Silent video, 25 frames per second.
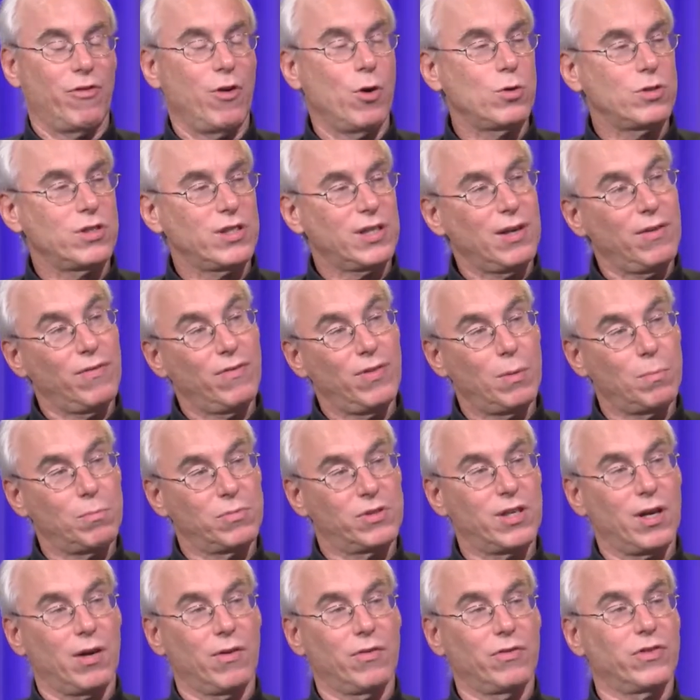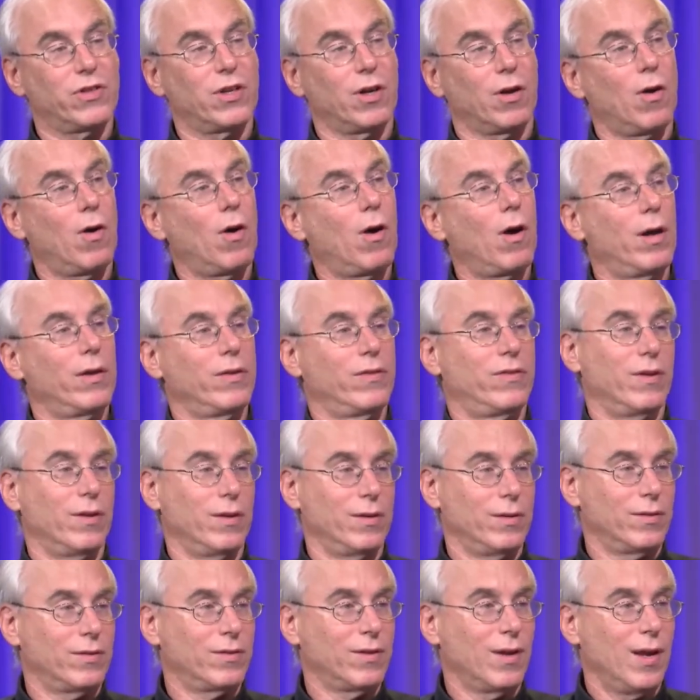folks give themselves to
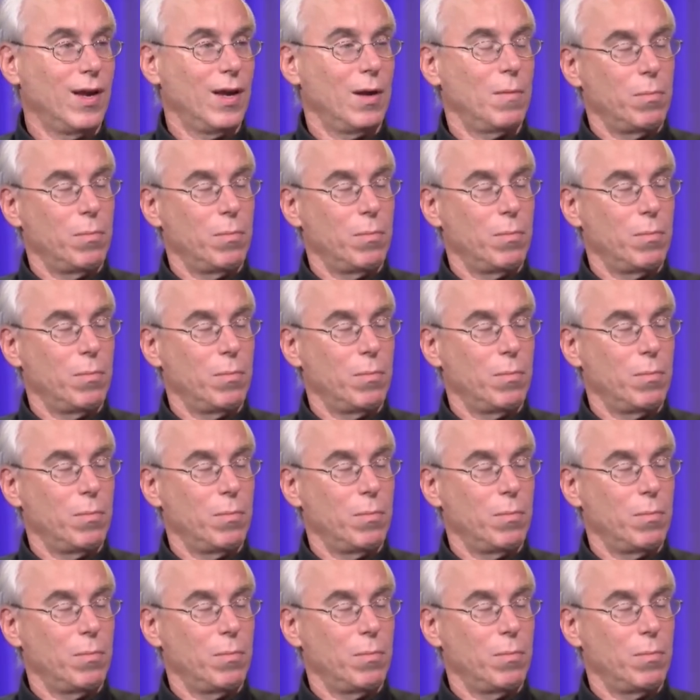causes